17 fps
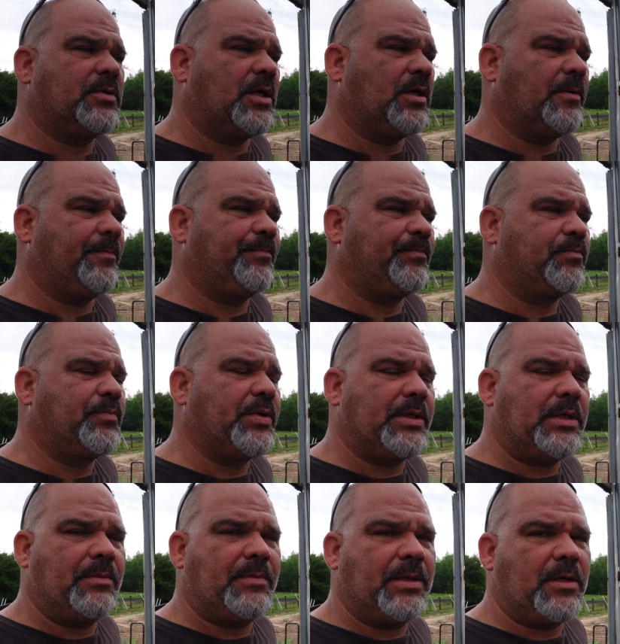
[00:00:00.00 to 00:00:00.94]
um,
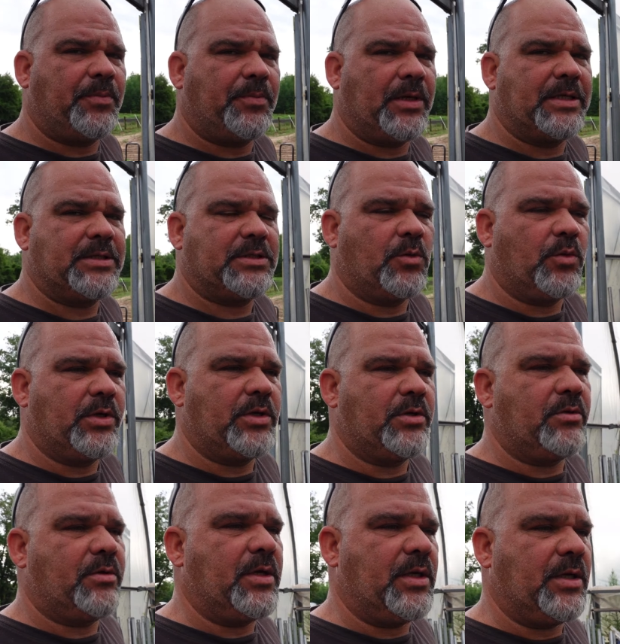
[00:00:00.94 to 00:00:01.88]
put them in a place to where
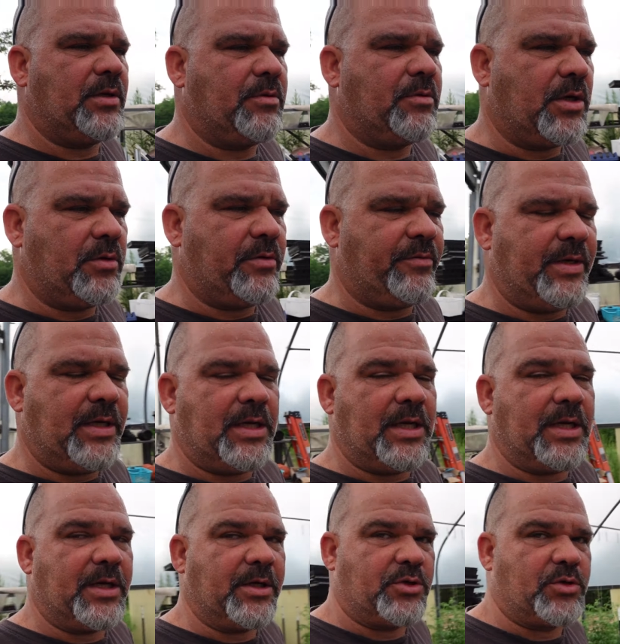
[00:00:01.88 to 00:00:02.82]
you can
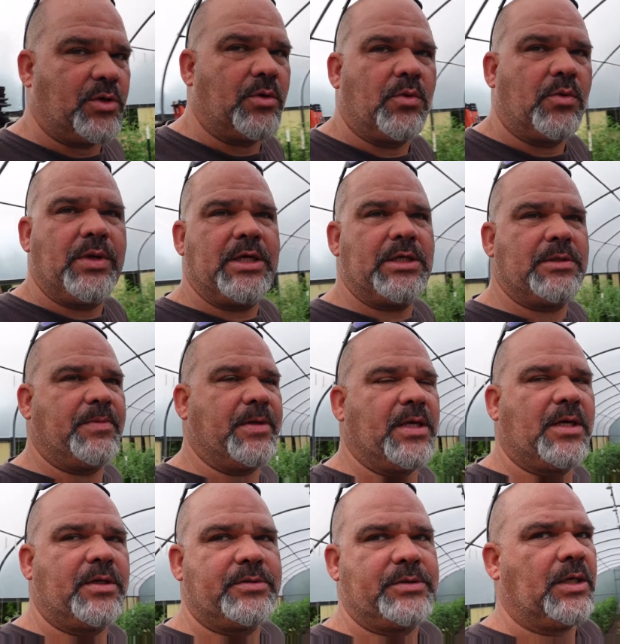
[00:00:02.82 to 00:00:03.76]
cultivate and control the weeds,
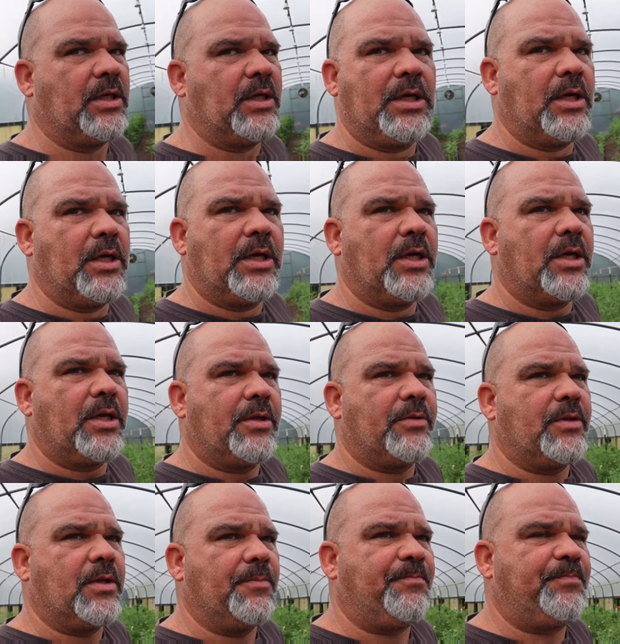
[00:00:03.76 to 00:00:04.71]
because
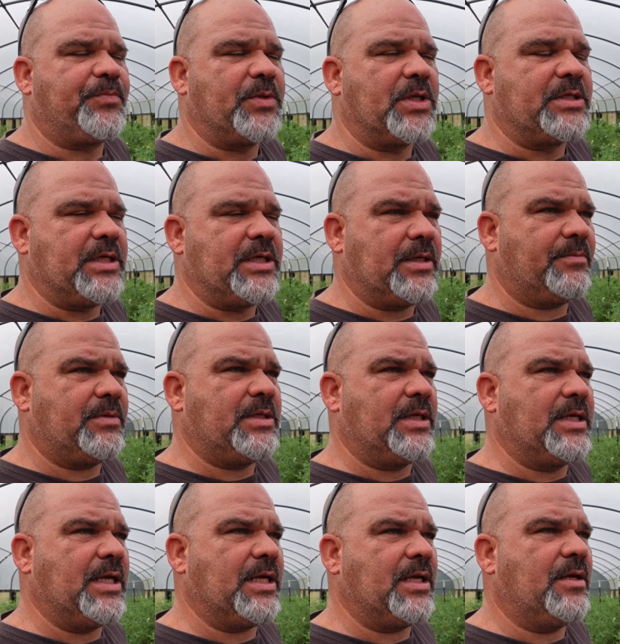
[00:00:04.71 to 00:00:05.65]
the, the tip to
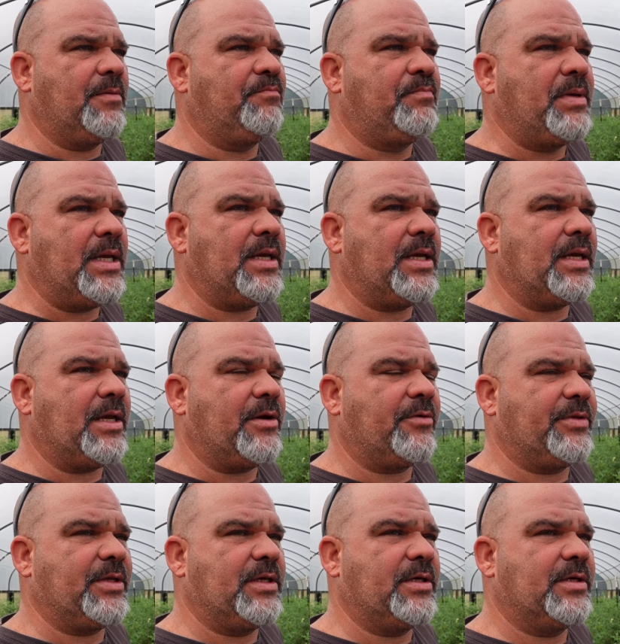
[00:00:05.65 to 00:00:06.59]
getting big
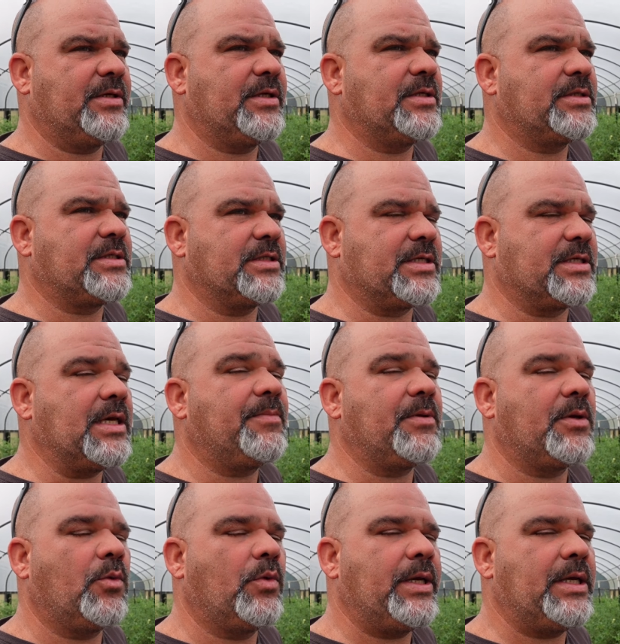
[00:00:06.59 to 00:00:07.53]
healthy onions is
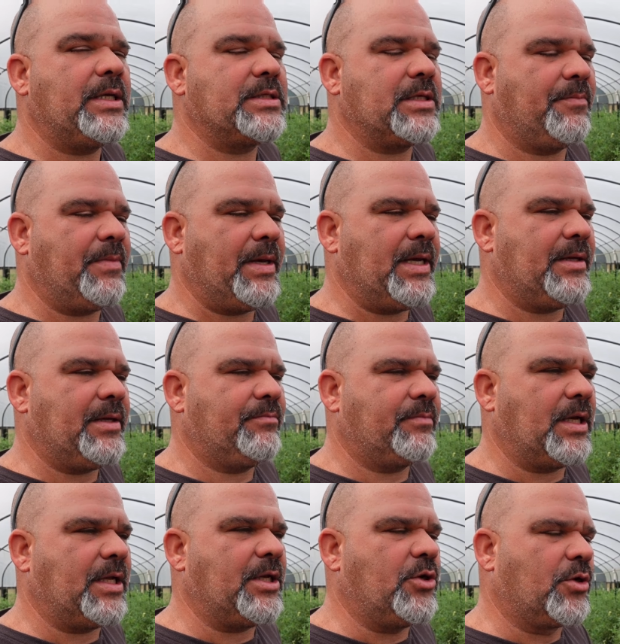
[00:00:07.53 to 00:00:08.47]
keeping the weeds at bay.
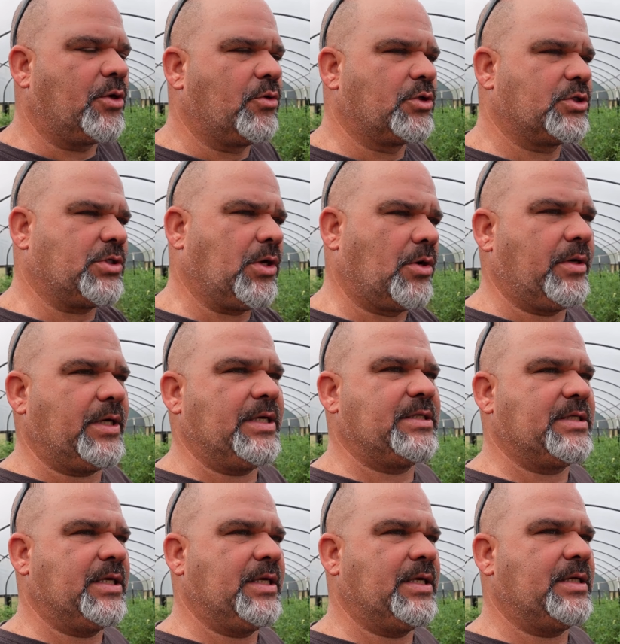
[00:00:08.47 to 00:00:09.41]
And you're going to start
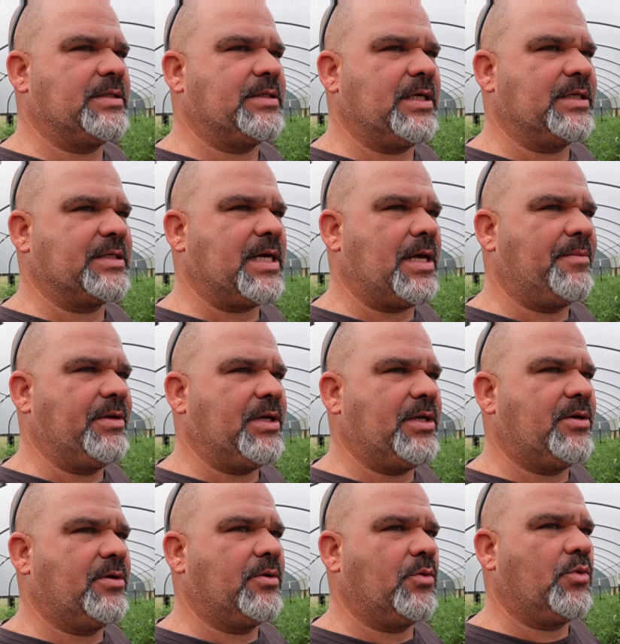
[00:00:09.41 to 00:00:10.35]
these things in a time of
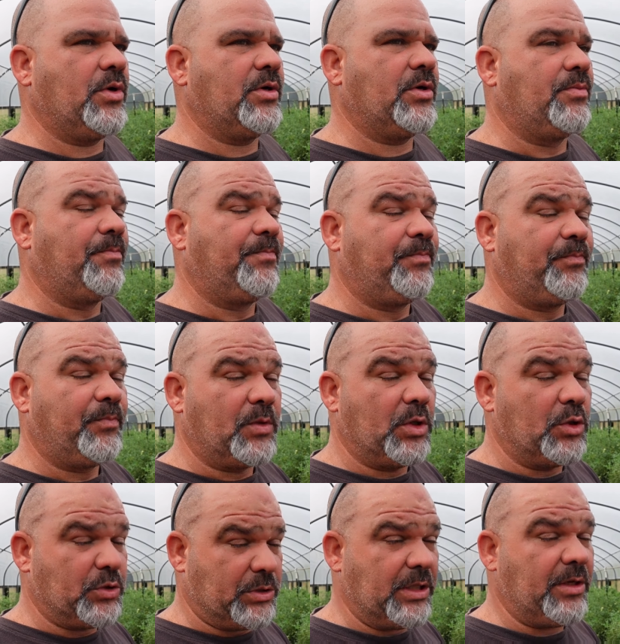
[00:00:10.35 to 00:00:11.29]
year to where
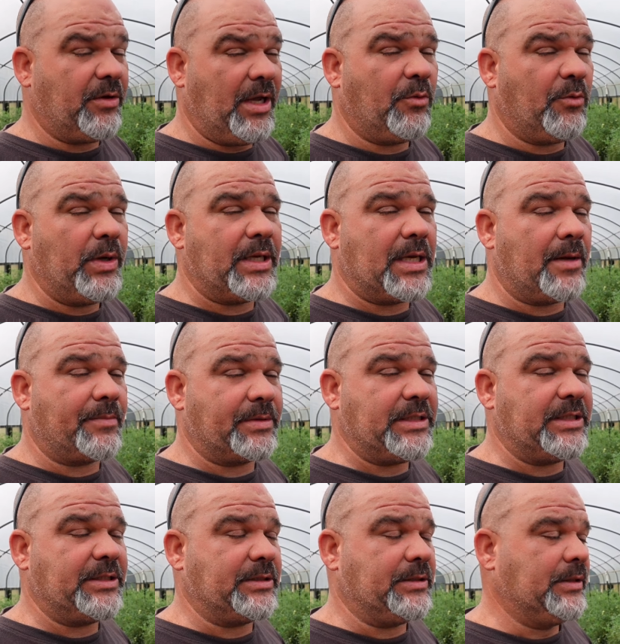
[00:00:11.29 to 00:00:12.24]
you still have weed
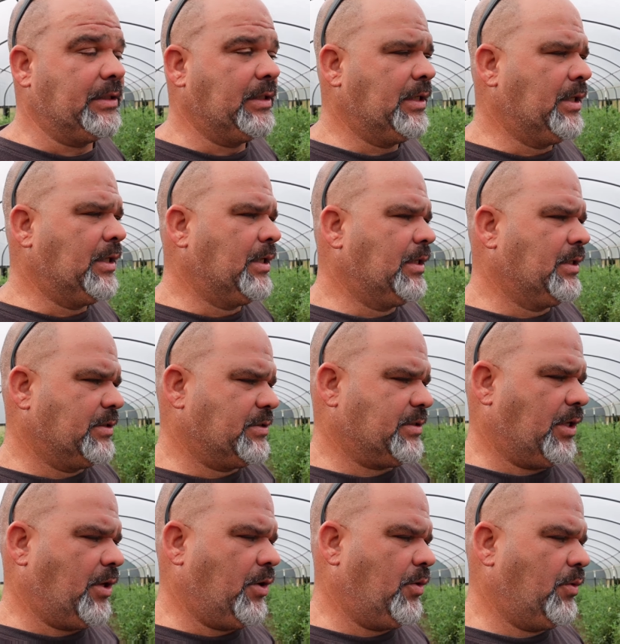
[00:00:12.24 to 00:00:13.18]
competition.
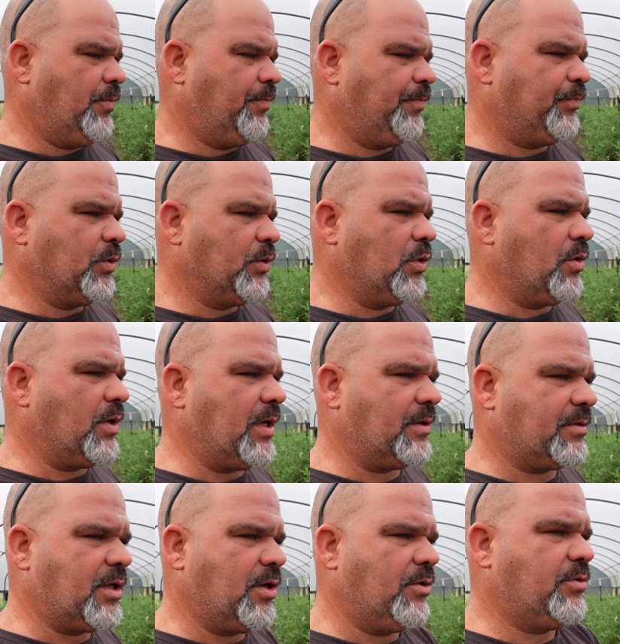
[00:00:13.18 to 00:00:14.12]
So you're going to
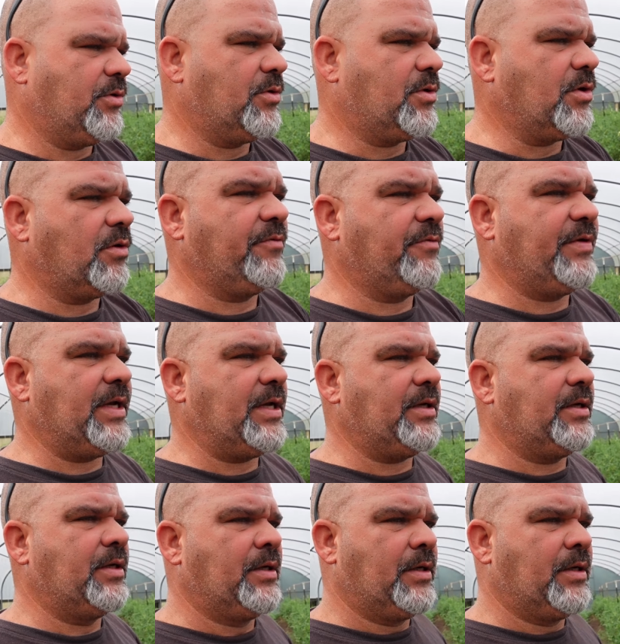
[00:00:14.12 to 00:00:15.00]
have to go through, cultivate,